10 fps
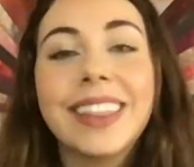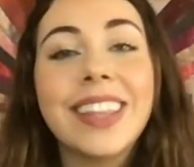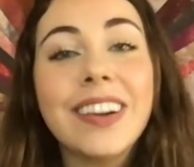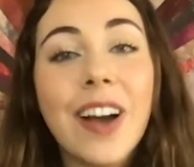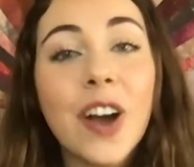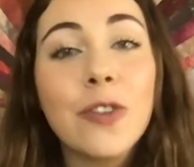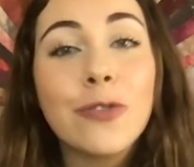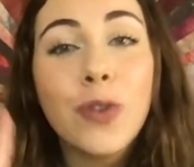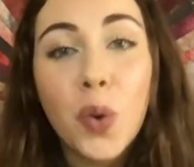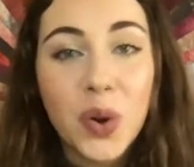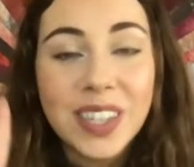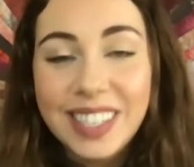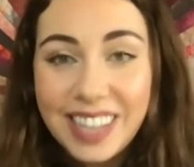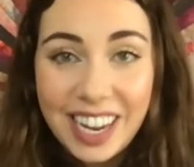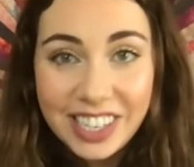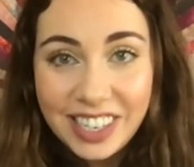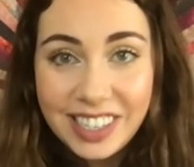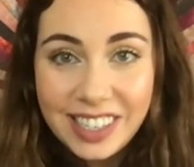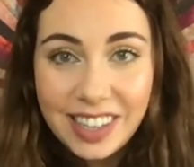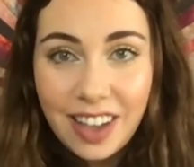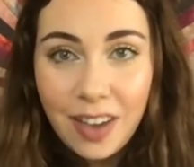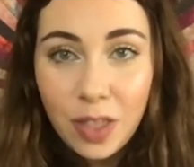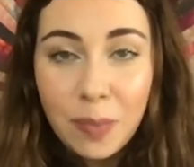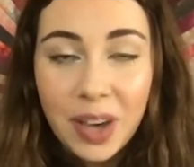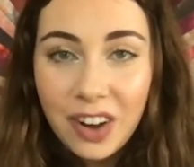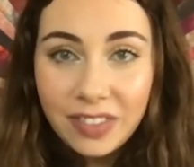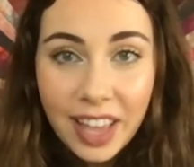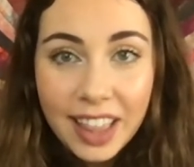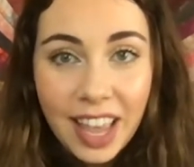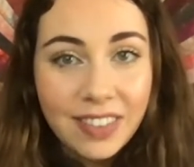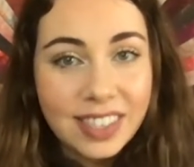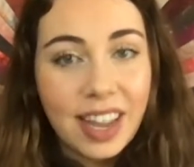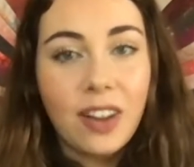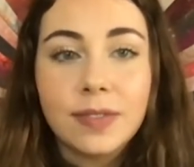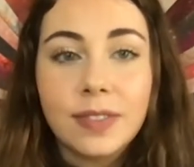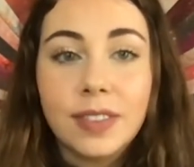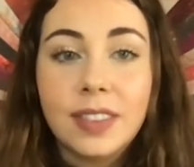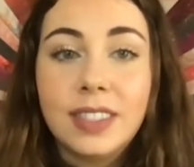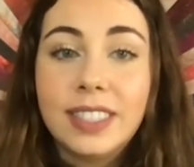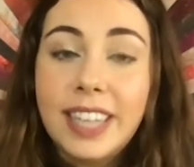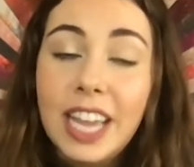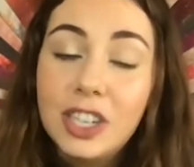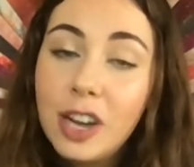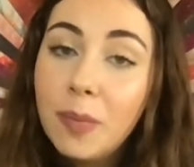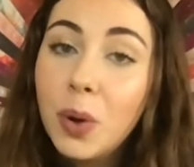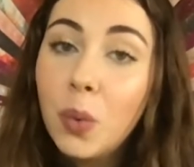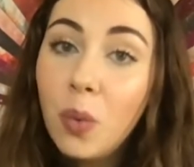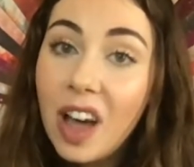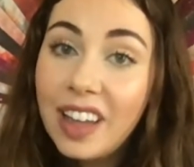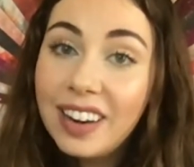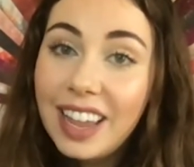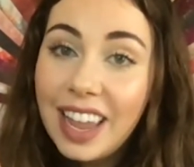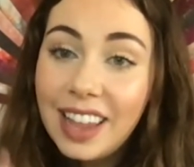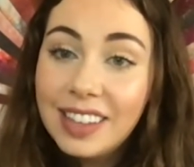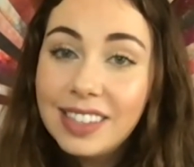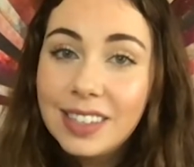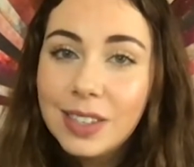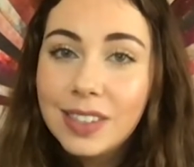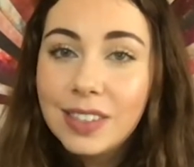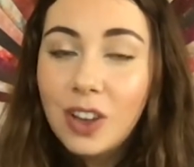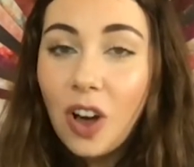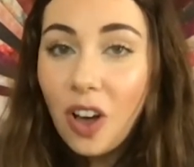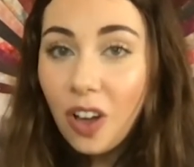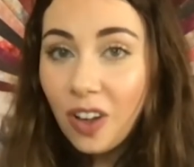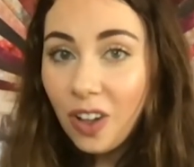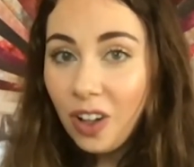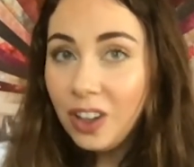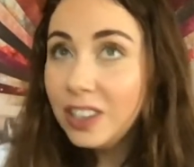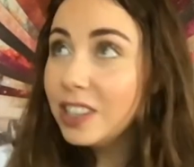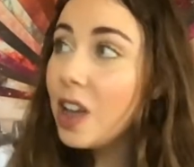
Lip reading: There are 4 stages of the butterfly life cycle. Stage number 1 is called,